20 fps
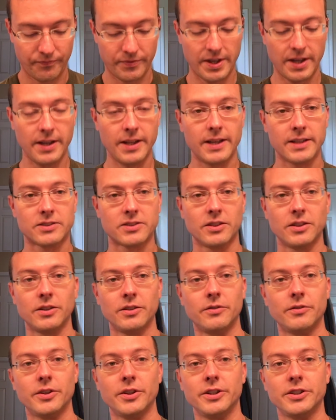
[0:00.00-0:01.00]
And that's
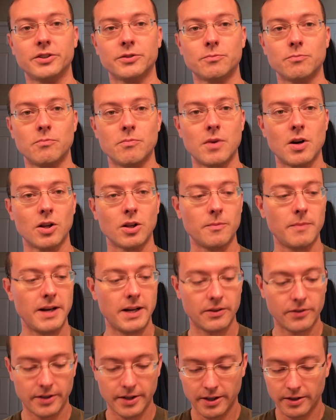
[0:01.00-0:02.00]
a very small
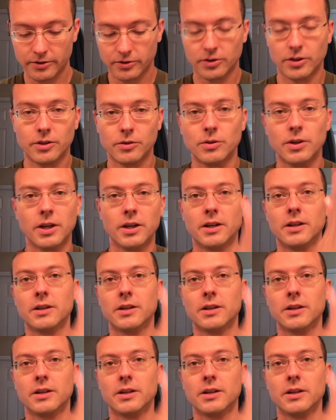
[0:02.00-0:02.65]
amount there. So